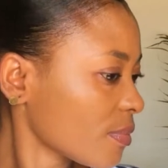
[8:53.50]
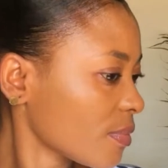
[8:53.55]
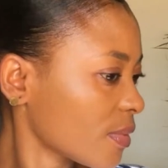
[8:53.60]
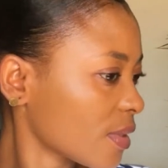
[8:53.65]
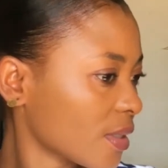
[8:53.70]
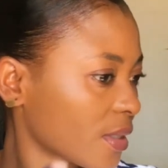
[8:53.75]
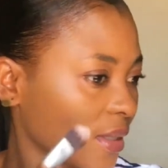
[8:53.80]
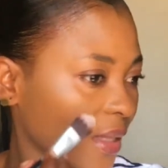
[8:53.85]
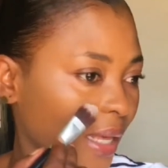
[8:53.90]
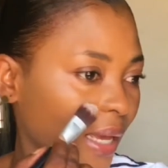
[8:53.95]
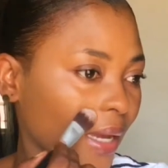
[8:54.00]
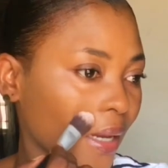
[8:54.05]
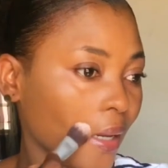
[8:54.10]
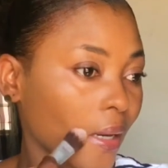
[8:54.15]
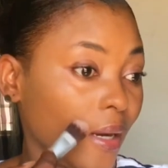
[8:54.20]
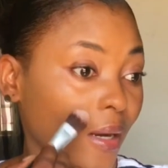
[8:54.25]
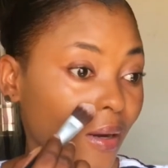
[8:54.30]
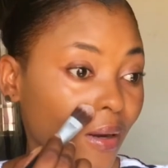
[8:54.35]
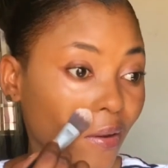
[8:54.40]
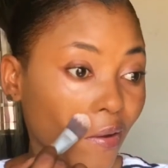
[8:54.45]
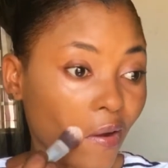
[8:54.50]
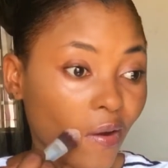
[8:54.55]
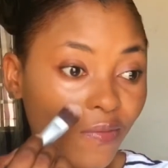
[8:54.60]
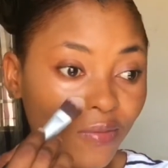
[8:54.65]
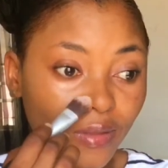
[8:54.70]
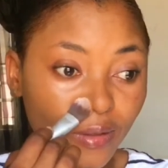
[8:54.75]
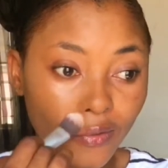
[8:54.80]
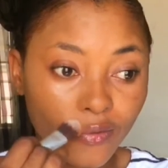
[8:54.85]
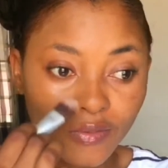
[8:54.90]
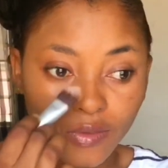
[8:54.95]
Like, I love
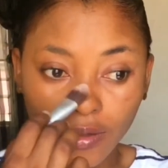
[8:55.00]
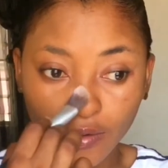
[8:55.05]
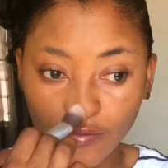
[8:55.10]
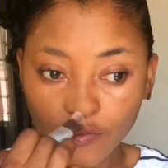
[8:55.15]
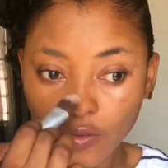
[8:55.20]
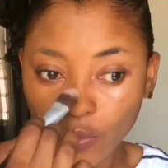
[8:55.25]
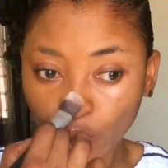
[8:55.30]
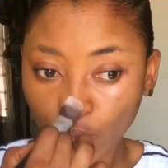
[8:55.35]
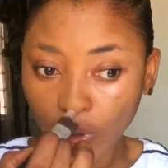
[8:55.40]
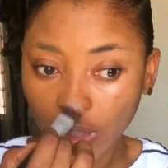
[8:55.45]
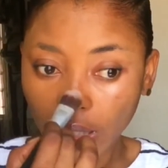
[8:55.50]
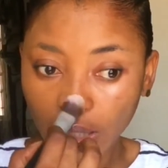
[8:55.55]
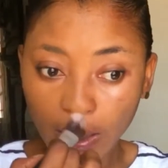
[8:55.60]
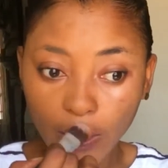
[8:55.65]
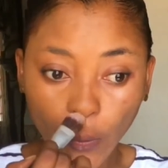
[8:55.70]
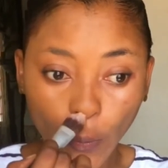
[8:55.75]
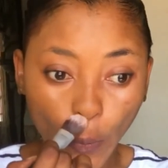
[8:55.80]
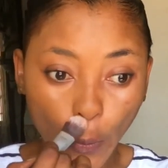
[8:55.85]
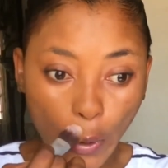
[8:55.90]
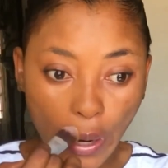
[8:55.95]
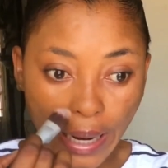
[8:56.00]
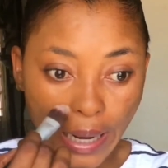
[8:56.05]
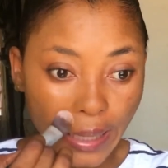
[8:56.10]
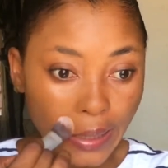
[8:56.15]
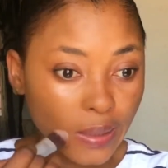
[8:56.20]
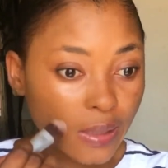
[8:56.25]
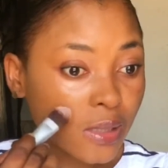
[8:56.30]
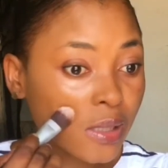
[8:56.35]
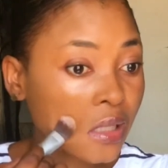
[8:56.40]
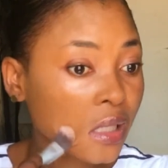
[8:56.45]
the way it
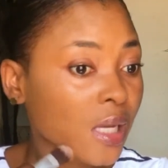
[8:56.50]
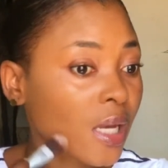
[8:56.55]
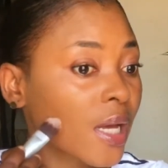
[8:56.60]
wears.